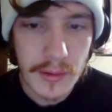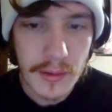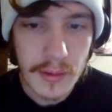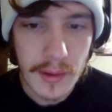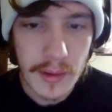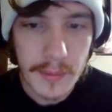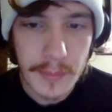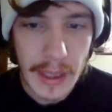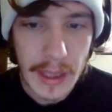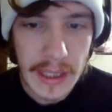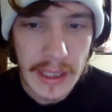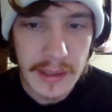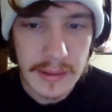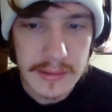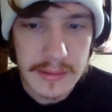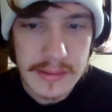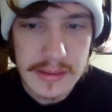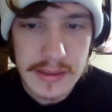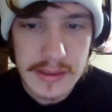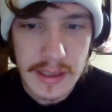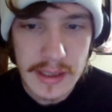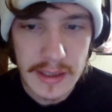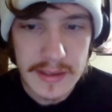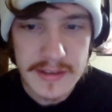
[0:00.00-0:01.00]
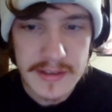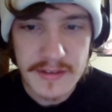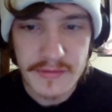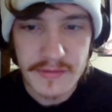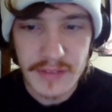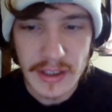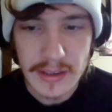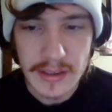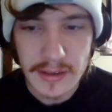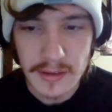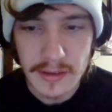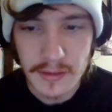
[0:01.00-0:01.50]
imbalance that is
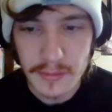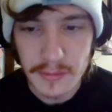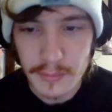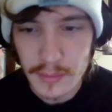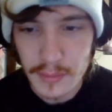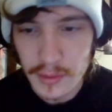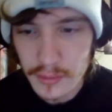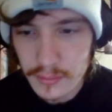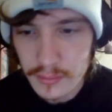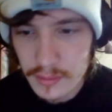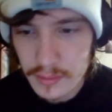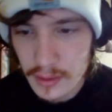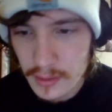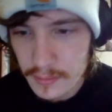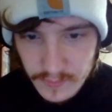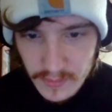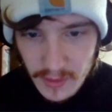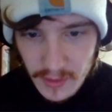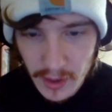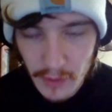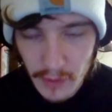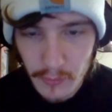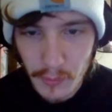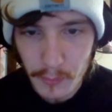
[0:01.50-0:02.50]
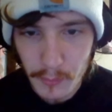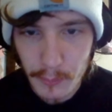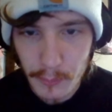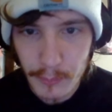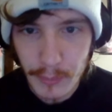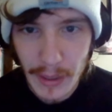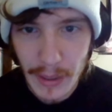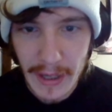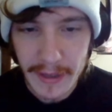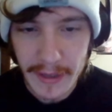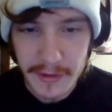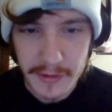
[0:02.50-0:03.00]
affecting her mood. I will
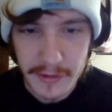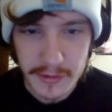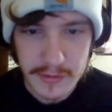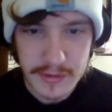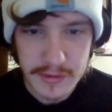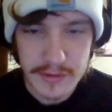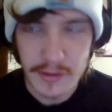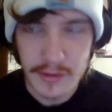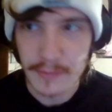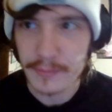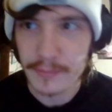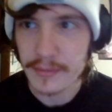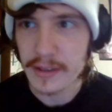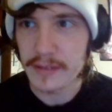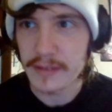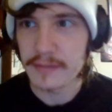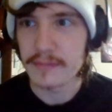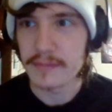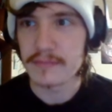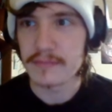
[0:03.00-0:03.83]
buy her something.